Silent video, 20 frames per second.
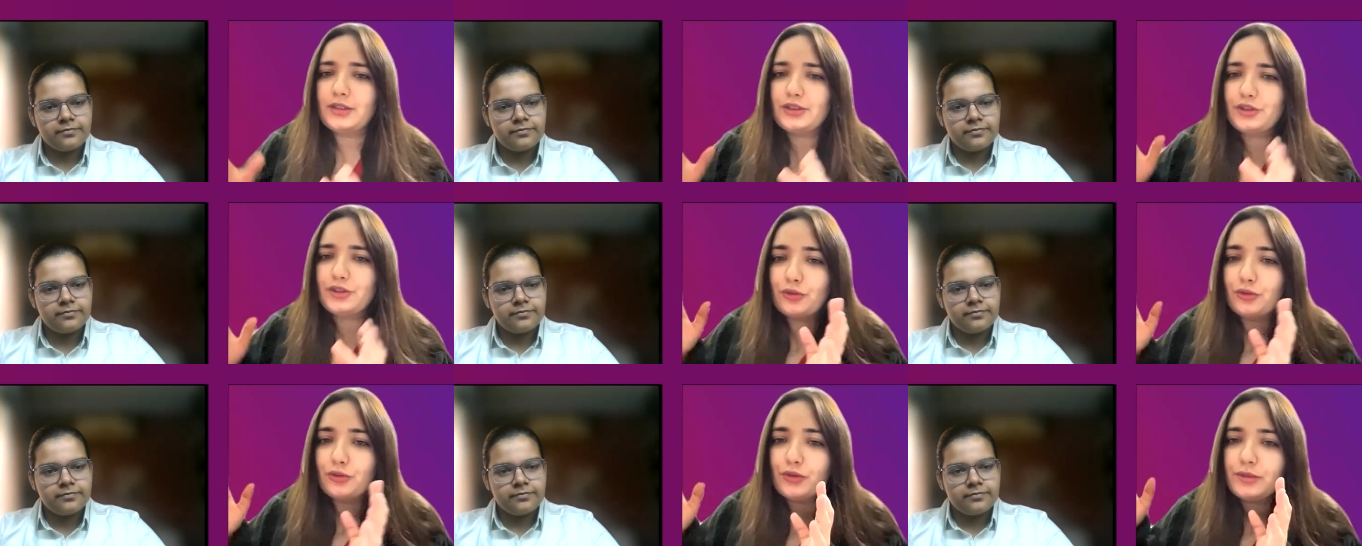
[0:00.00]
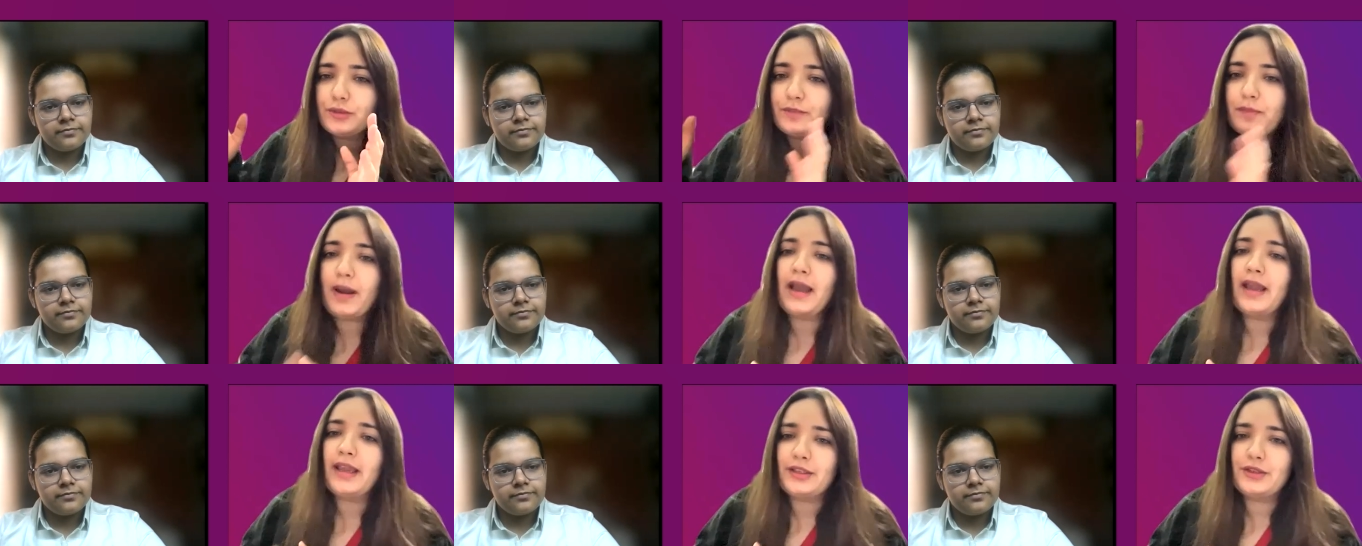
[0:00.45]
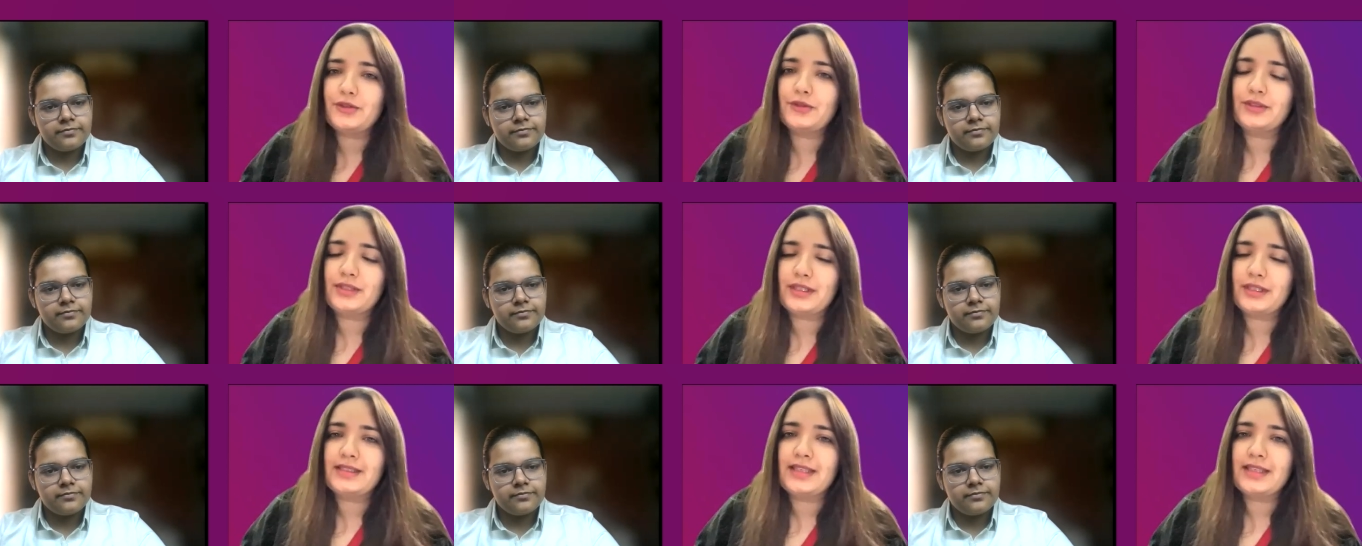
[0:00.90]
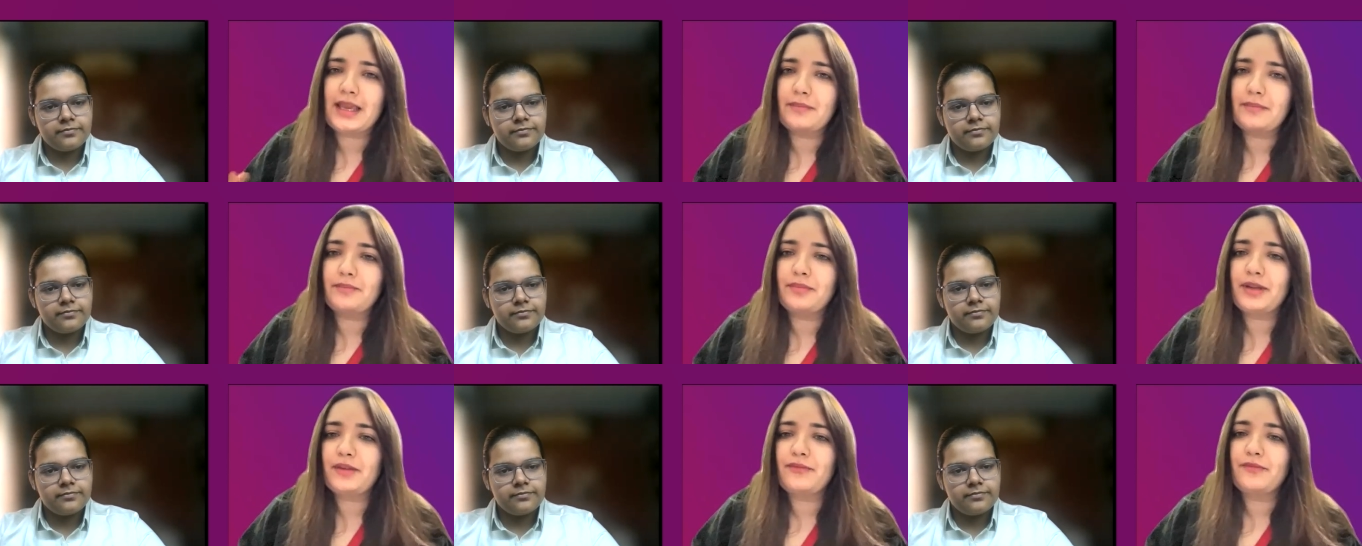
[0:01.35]
Speaker 1: choose BYJU'S
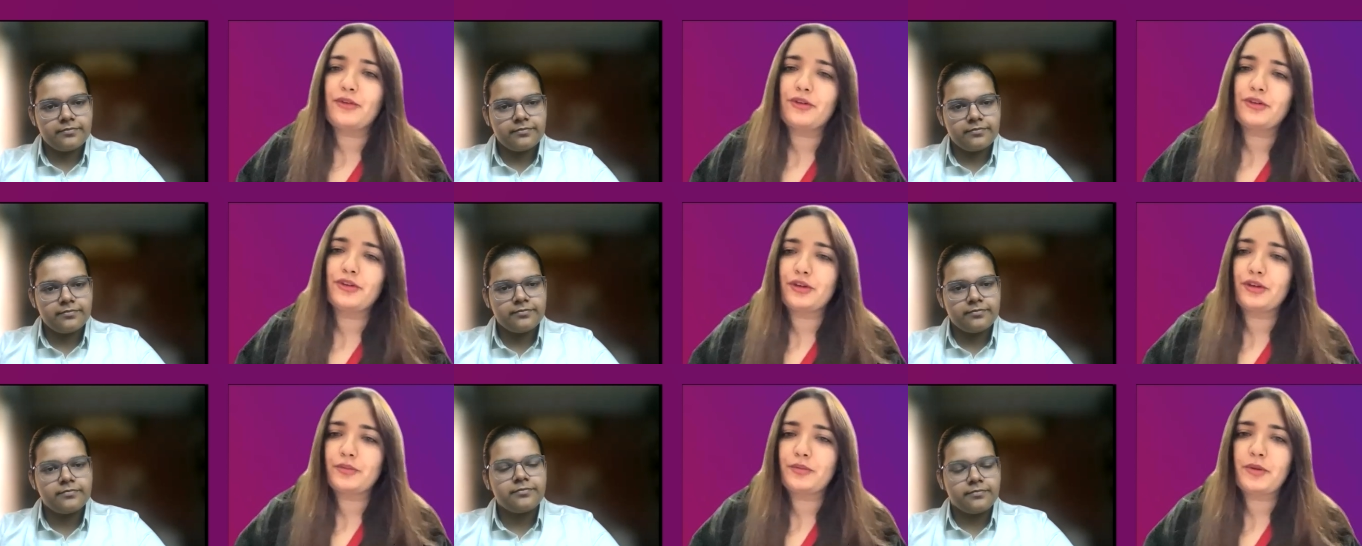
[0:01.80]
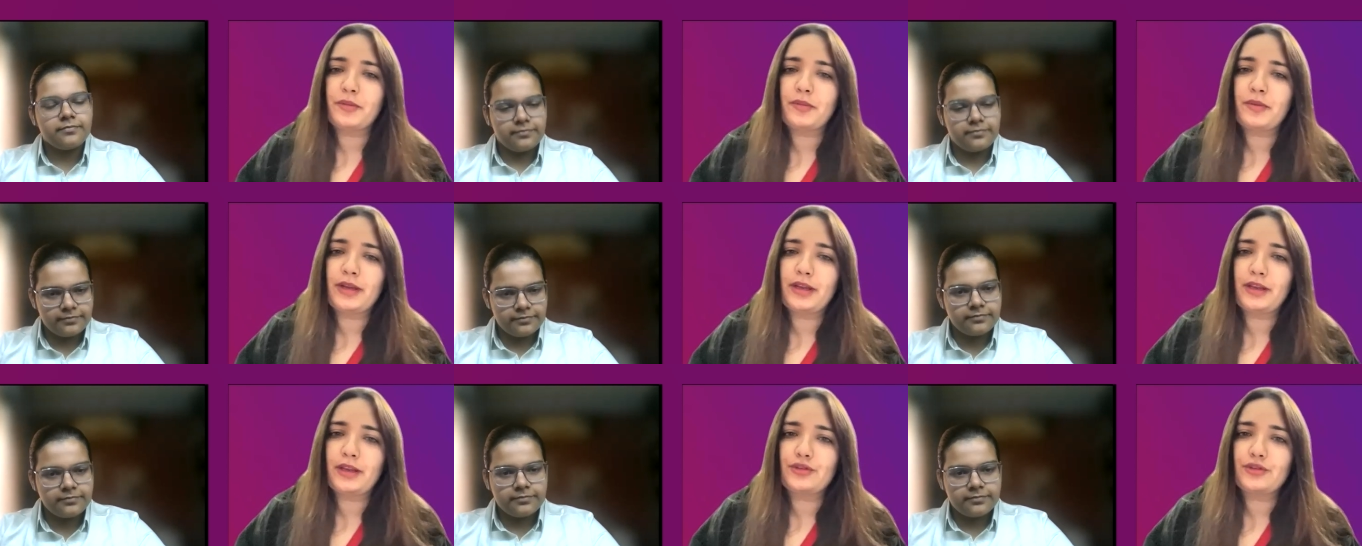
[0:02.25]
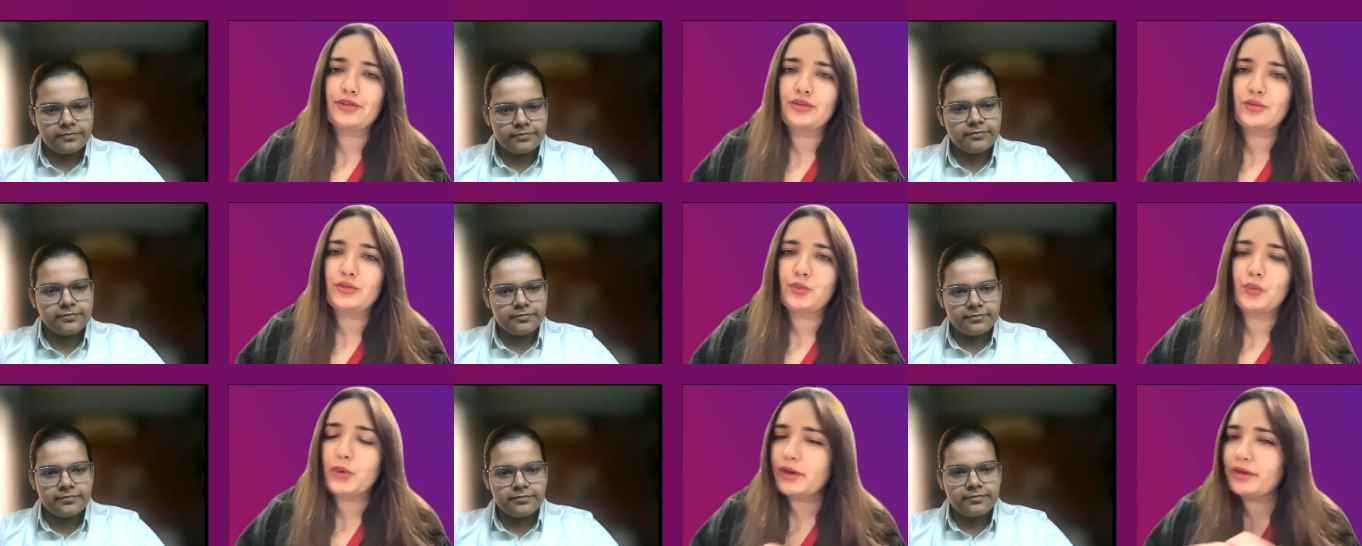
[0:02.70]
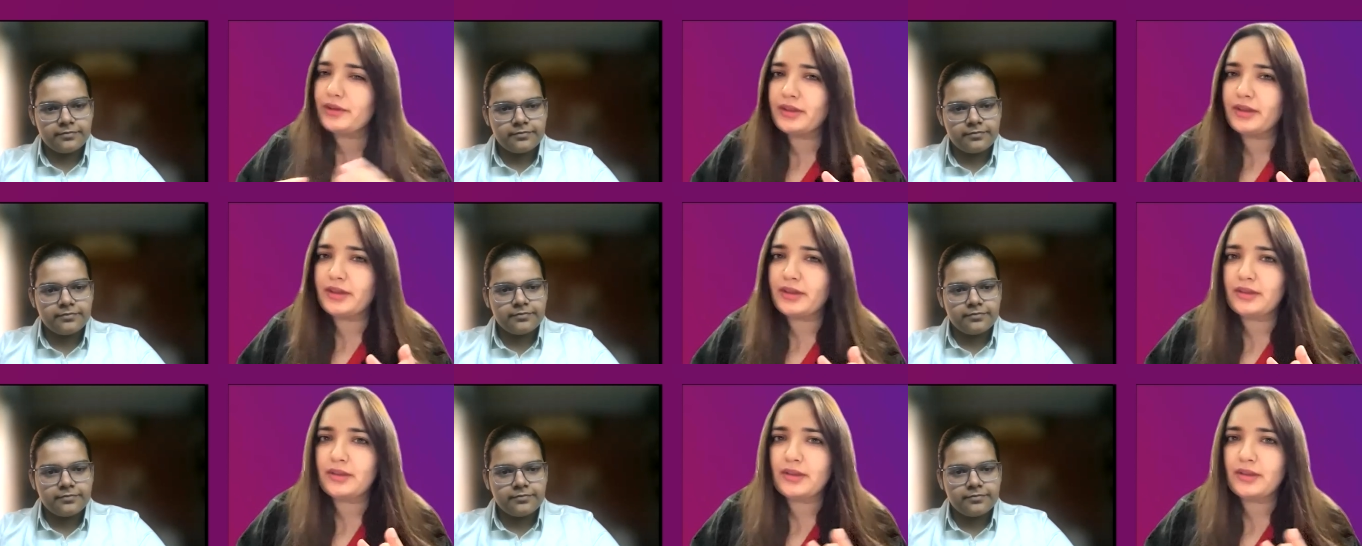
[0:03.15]
Exam Prep for your preparation. Were
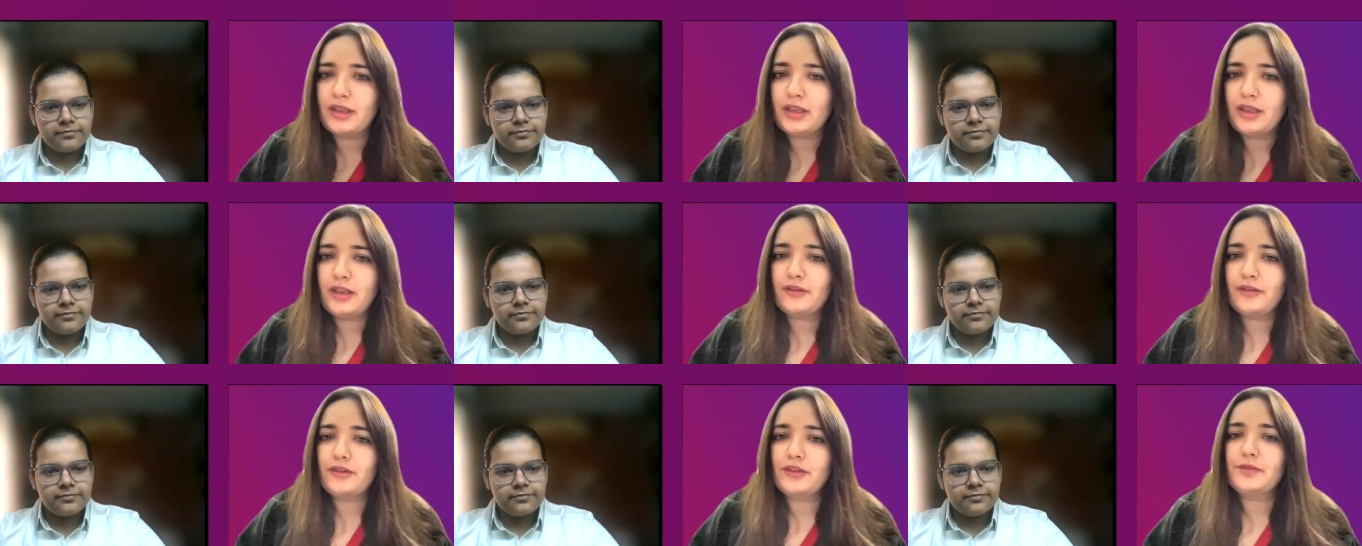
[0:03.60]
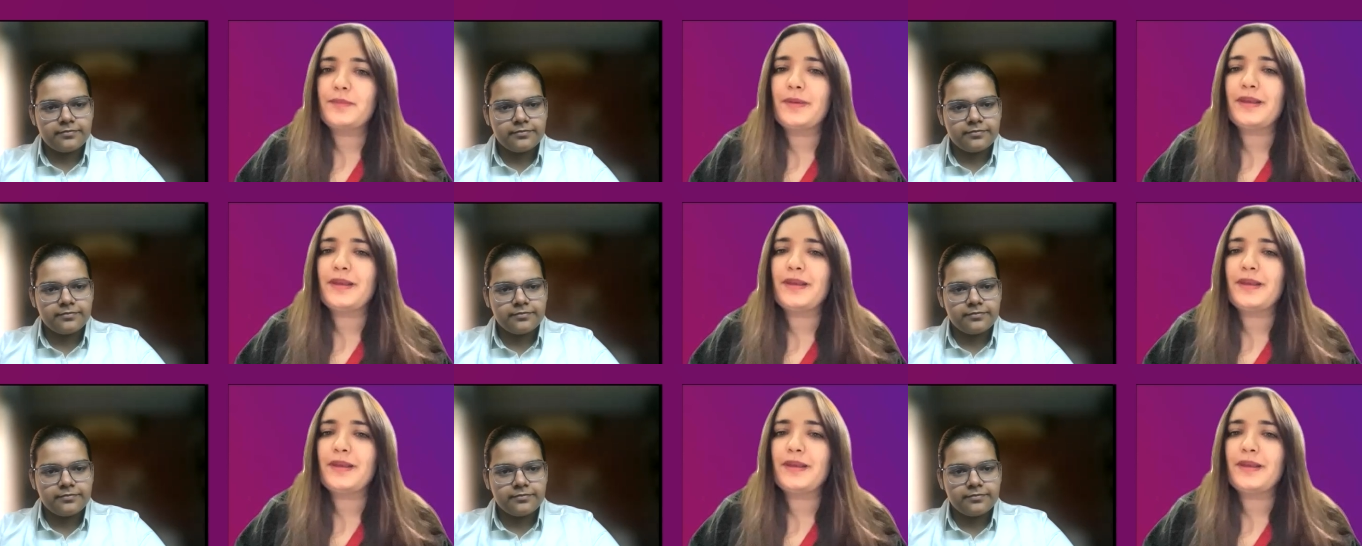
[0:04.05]
there, you know,